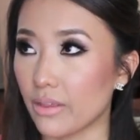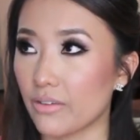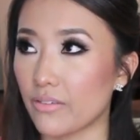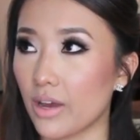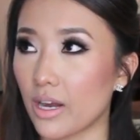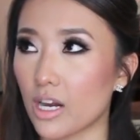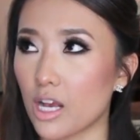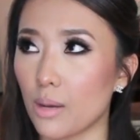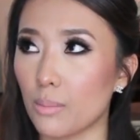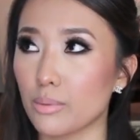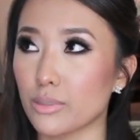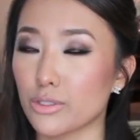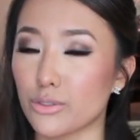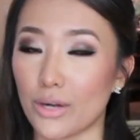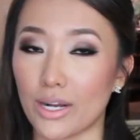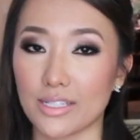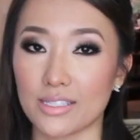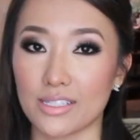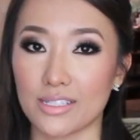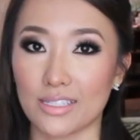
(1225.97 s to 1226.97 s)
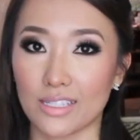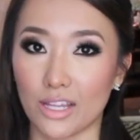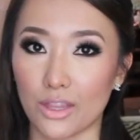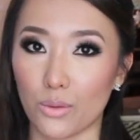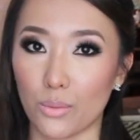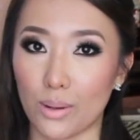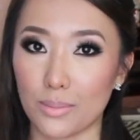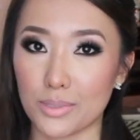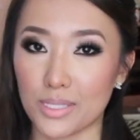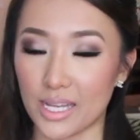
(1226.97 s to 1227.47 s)
They've got a couple dresses on
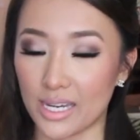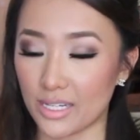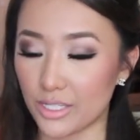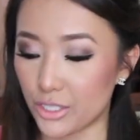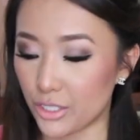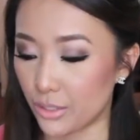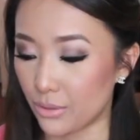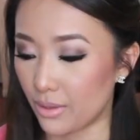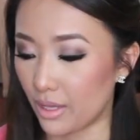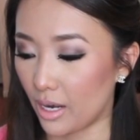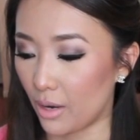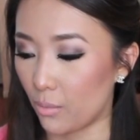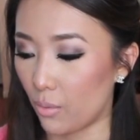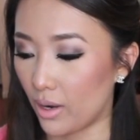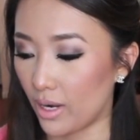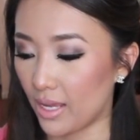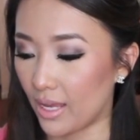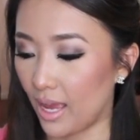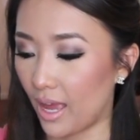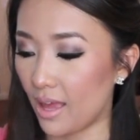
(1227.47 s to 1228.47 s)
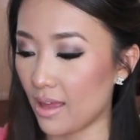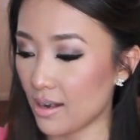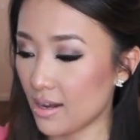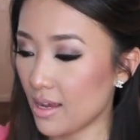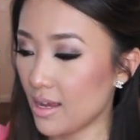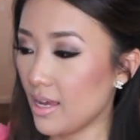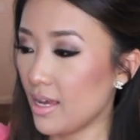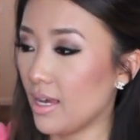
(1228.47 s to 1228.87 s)
the website too that I want to get.